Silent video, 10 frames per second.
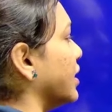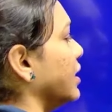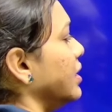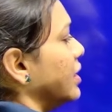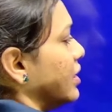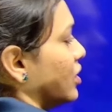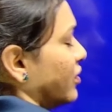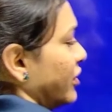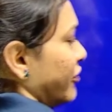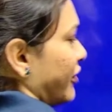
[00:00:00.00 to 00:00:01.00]
Okay,
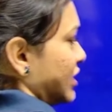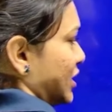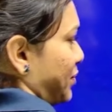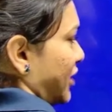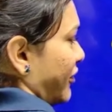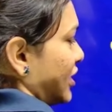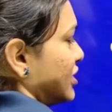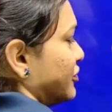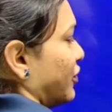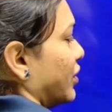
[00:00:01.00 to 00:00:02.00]
now if I simplify
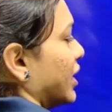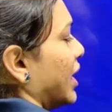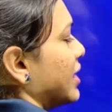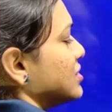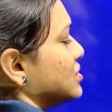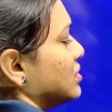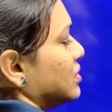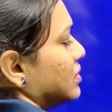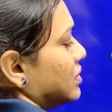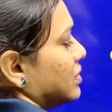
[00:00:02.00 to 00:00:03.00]
this 4 as
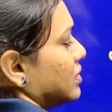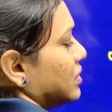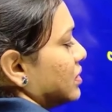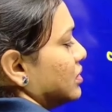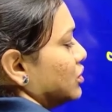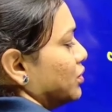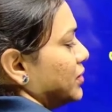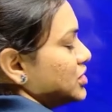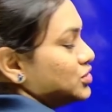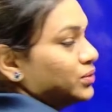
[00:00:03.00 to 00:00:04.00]
2
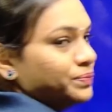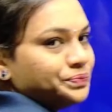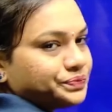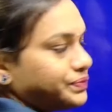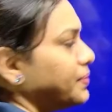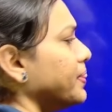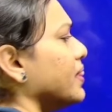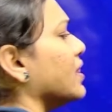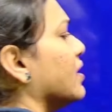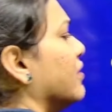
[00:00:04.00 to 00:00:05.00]
plus 2,
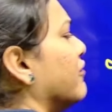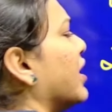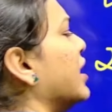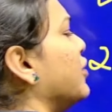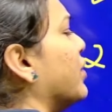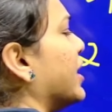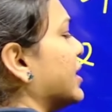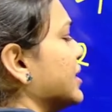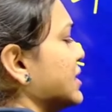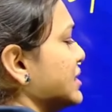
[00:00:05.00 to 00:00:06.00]
why you are
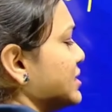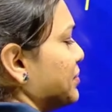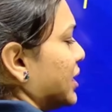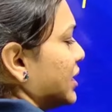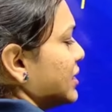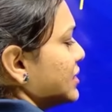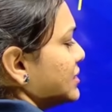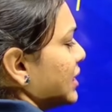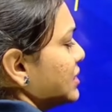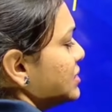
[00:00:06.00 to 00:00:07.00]
writing in this manner in
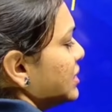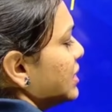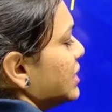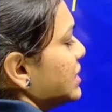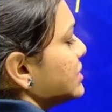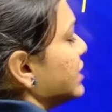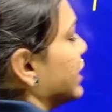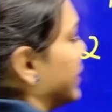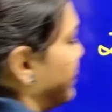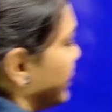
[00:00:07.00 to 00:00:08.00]
the sense,
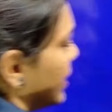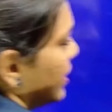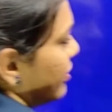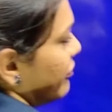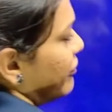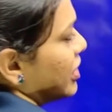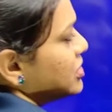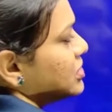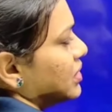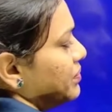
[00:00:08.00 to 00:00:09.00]
see here,
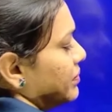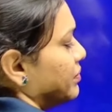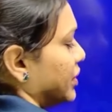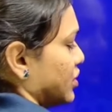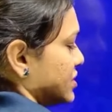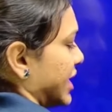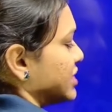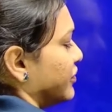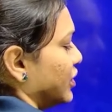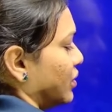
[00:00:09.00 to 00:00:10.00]
first term, because
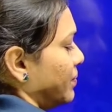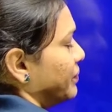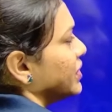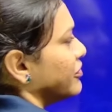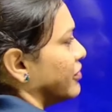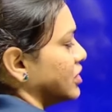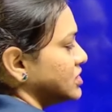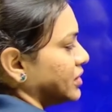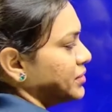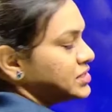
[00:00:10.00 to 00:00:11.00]
as we know,
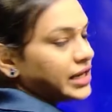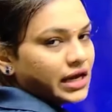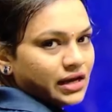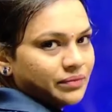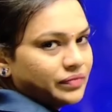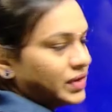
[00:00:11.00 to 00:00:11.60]
first term is A,